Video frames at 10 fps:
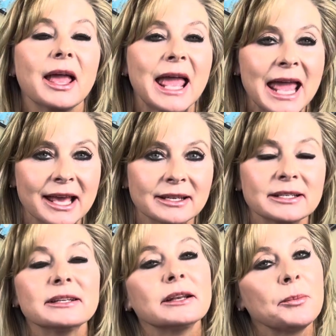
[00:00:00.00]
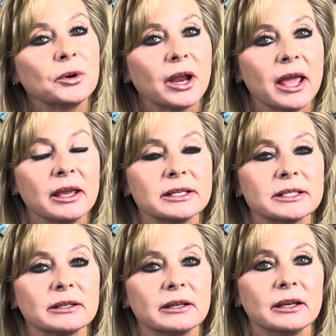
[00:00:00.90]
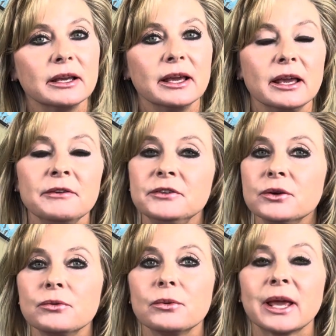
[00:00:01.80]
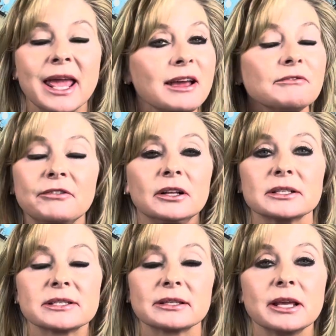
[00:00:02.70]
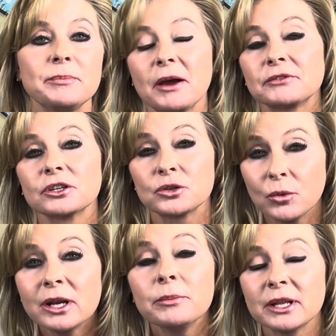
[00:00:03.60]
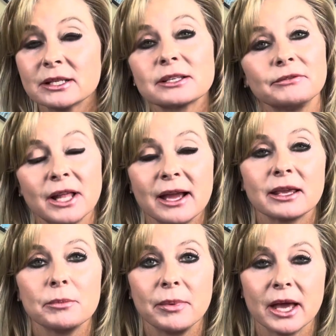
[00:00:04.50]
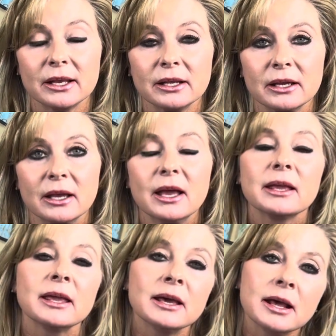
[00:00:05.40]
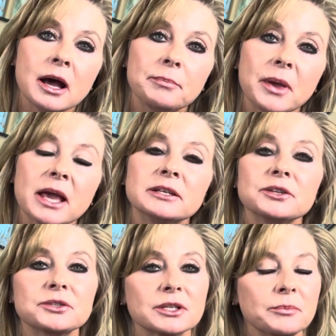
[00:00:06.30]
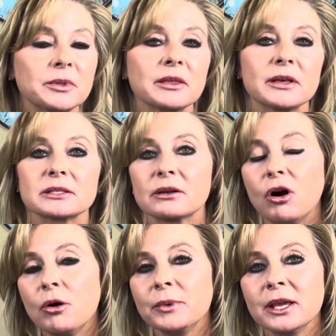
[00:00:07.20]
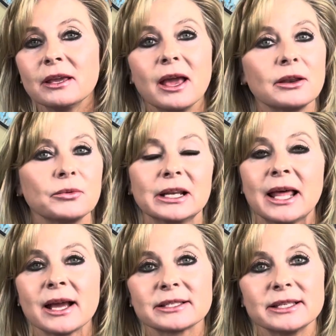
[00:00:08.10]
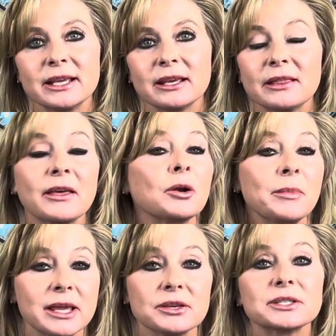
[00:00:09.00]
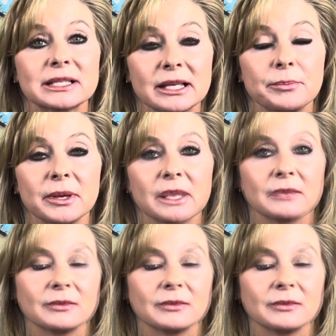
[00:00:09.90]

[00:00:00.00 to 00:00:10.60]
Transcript: And number eight, if you can't fall asleep after 20 minutes of lying in bed, get up and do something that's calming and relaxing that'll make you sleepy.